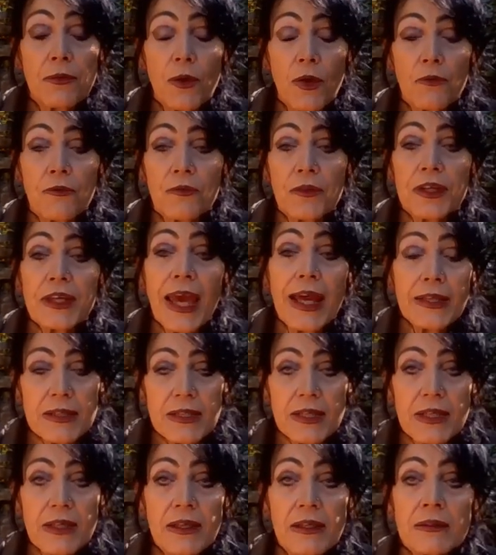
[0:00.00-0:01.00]
of
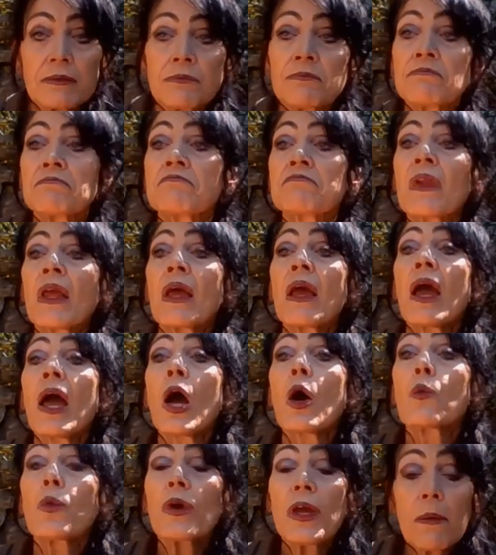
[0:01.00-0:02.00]
forgetting,
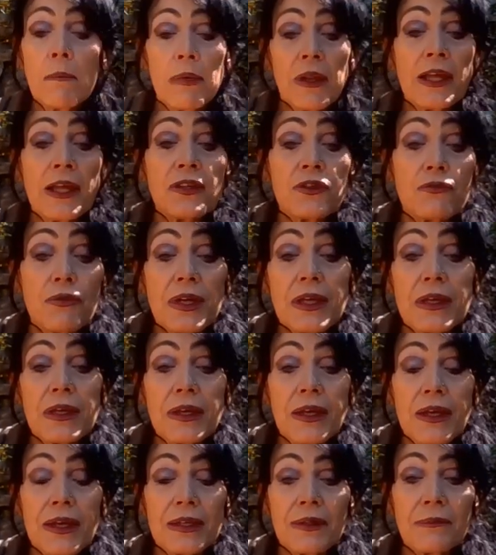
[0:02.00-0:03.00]
we're blundering
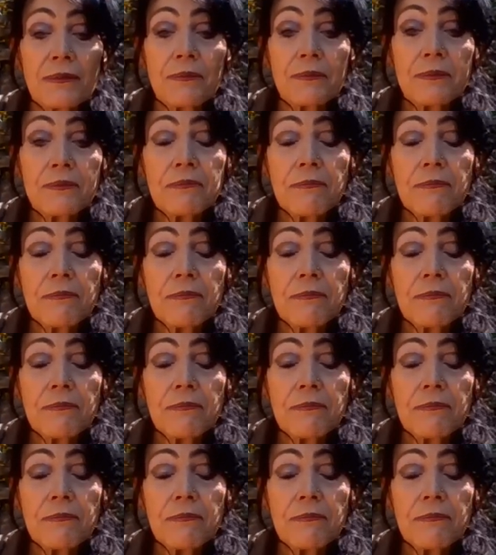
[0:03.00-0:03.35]
again.